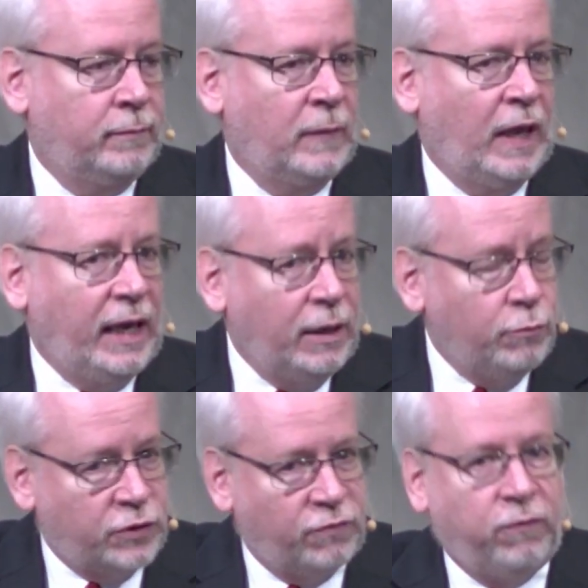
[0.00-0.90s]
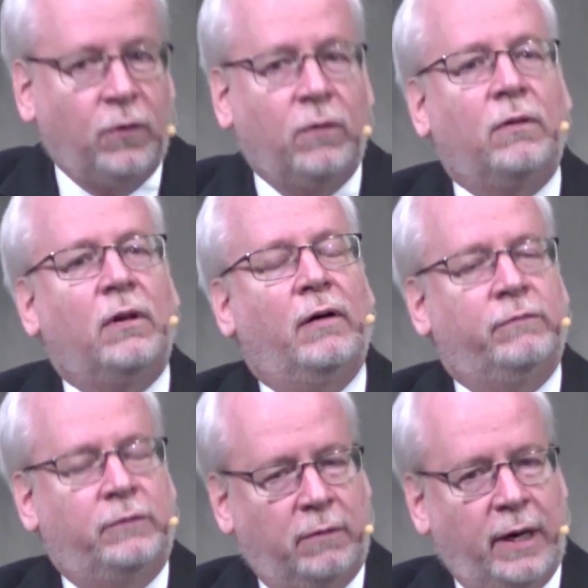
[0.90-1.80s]
He was full of
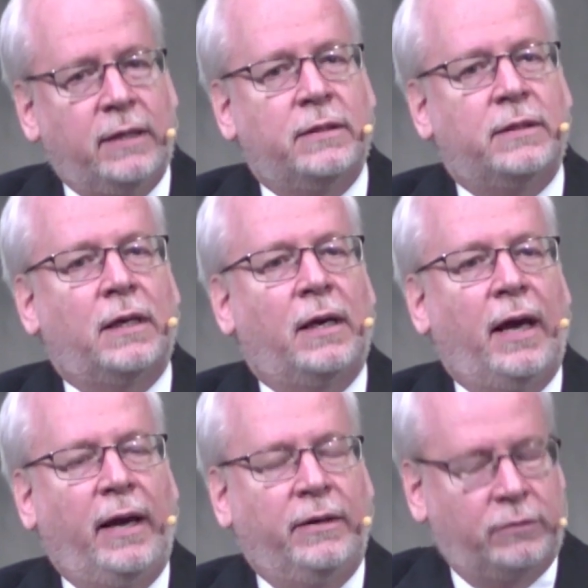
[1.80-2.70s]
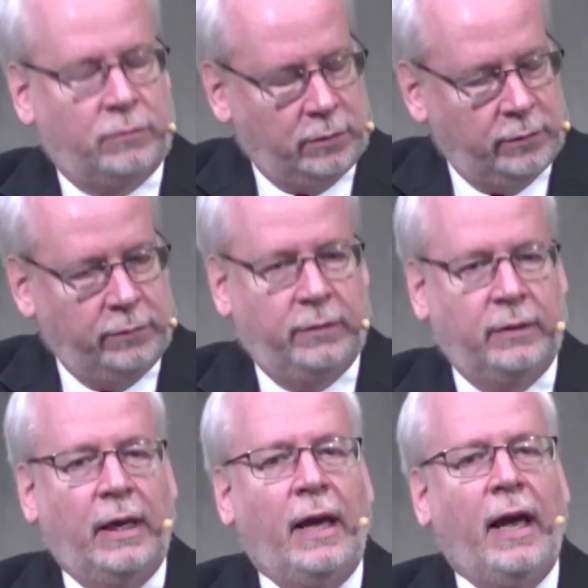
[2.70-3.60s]
grace and truth,
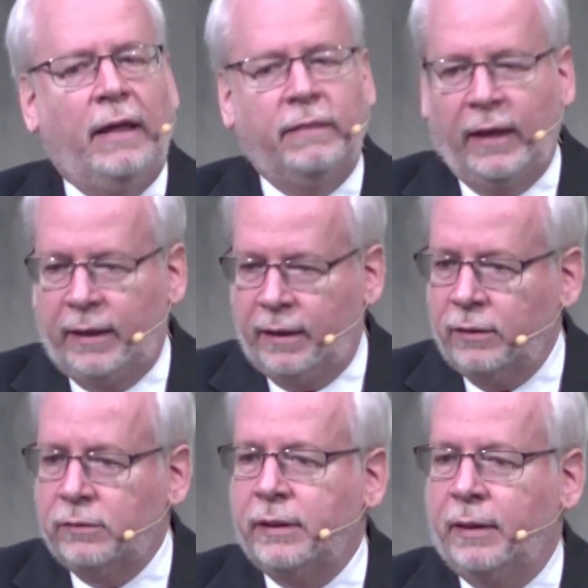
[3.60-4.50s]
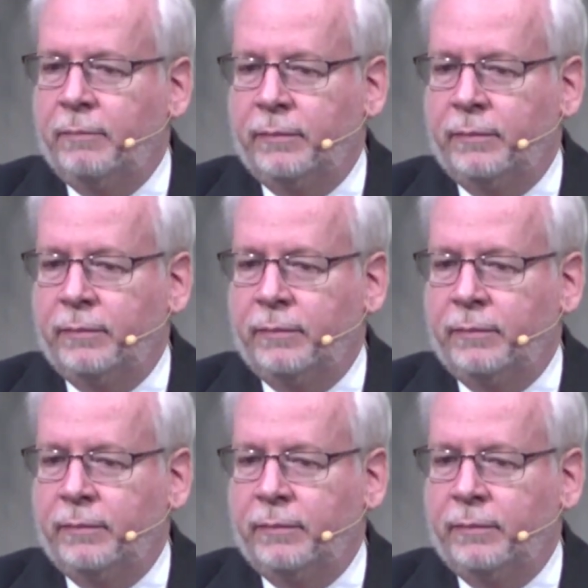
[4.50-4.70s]
and they killed him.